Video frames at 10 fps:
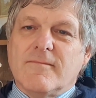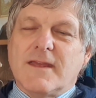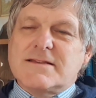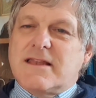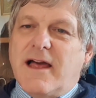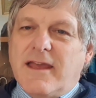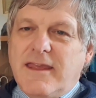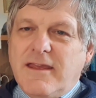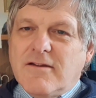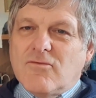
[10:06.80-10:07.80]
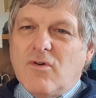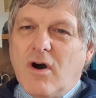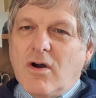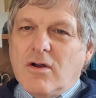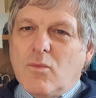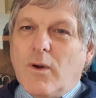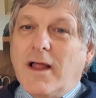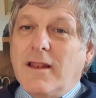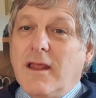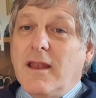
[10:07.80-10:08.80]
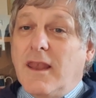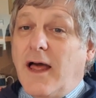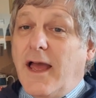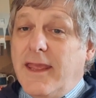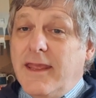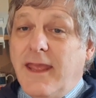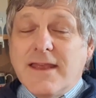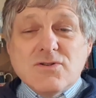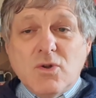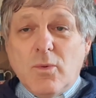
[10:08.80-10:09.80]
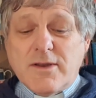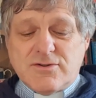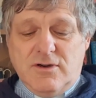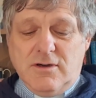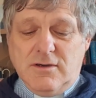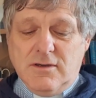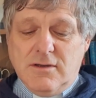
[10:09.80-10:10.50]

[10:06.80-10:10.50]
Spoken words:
Is lying wrong? Well, lying is always wrong.